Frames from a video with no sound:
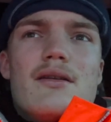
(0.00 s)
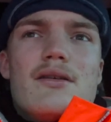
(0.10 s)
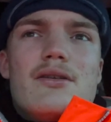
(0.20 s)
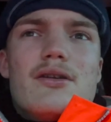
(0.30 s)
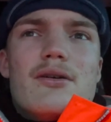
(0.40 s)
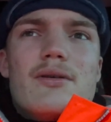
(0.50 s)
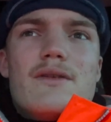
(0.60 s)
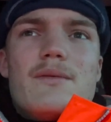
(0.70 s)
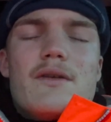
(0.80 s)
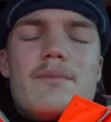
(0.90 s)

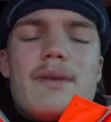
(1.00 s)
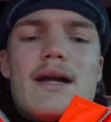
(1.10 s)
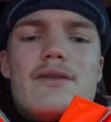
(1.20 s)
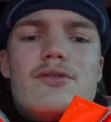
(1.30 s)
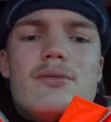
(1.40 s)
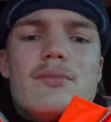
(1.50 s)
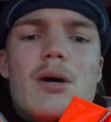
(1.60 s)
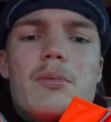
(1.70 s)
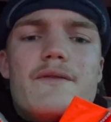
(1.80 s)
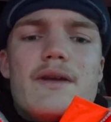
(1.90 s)
it's bad to do
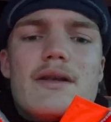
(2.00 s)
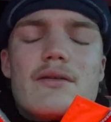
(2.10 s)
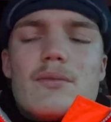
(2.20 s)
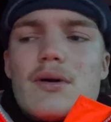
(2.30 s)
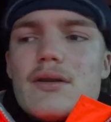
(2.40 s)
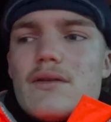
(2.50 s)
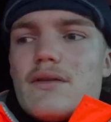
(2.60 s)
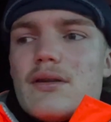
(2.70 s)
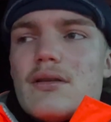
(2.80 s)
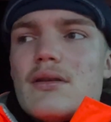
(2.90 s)
multiple things at once
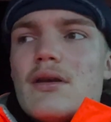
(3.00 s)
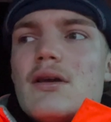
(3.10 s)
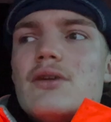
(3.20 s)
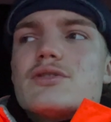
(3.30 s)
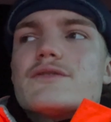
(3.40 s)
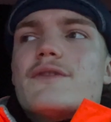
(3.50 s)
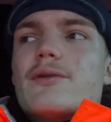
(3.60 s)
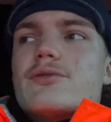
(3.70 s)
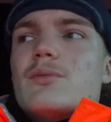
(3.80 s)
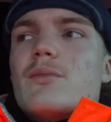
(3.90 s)
and just
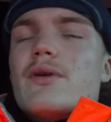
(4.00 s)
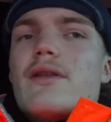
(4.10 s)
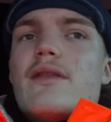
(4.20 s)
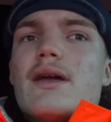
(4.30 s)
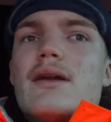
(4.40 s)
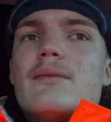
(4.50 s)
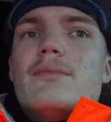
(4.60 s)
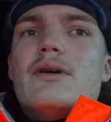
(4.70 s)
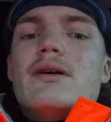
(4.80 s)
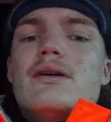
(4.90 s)
focus on one thing,
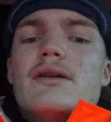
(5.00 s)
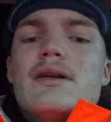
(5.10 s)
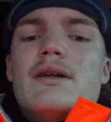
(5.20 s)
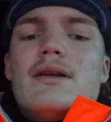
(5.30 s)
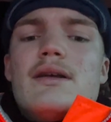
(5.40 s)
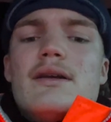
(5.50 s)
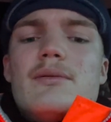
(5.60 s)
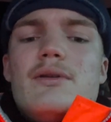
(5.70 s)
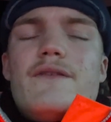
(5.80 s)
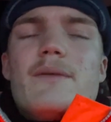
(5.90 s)
but
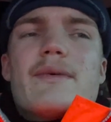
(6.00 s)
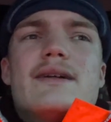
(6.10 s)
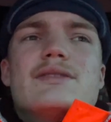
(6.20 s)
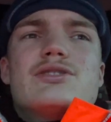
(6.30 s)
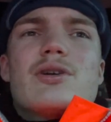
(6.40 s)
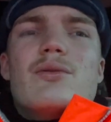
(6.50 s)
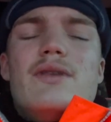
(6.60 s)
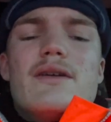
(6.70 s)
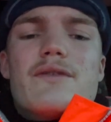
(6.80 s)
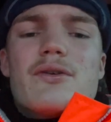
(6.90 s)
when you think about it, it's so
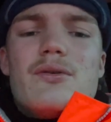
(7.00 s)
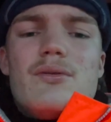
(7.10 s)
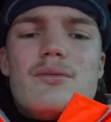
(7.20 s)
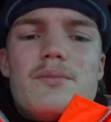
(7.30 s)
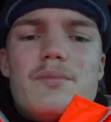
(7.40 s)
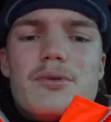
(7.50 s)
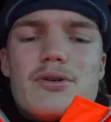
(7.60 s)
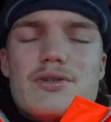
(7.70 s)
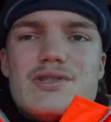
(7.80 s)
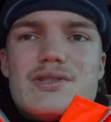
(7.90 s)
difficult
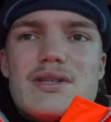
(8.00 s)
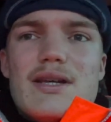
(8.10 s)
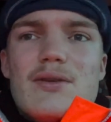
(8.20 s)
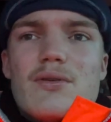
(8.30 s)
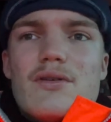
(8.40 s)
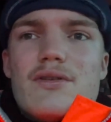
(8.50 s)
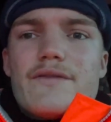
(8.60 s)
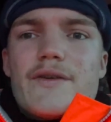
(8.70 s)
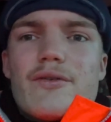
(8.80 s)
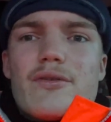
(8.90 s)
because in order to just
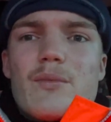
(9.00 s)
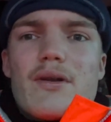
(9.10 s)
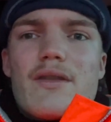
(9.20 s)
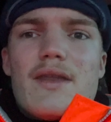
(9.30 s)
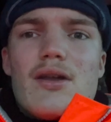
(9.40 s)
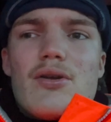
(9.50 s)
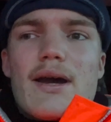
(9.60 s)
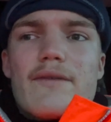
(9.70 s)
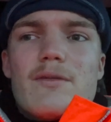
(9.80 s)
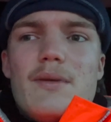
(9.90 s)
focus on one thing, you
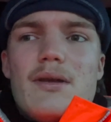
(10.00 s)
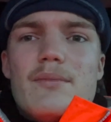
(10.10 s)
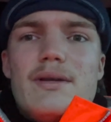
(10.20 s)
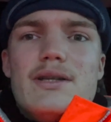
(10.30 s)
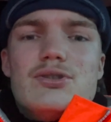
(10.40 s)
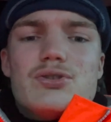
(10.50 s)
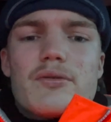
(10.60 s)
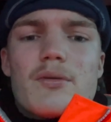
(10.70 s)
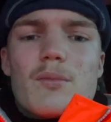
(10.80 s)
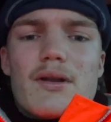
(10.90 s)
have to be completely sure
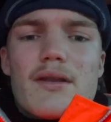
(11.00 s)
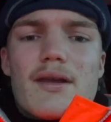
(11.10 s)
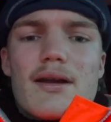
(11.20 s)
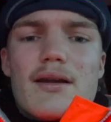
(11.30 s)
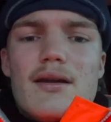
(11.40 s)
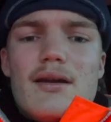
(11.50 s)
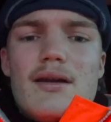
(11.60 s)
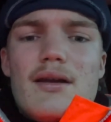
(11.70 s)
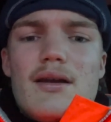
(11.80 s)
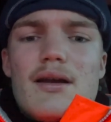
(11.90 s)
on one thing.
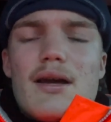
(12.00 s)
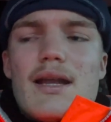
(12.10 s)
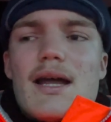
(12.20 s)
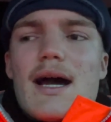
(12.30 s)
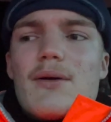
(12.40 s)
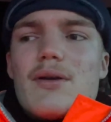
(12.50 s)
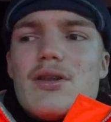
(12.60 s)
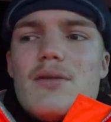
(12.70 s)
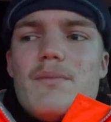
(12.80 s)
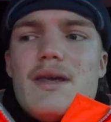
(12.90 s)
And how can
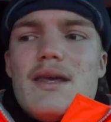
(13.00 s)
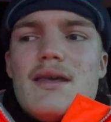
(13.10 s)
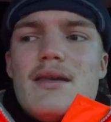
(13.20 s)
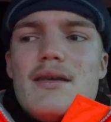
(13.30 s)
you be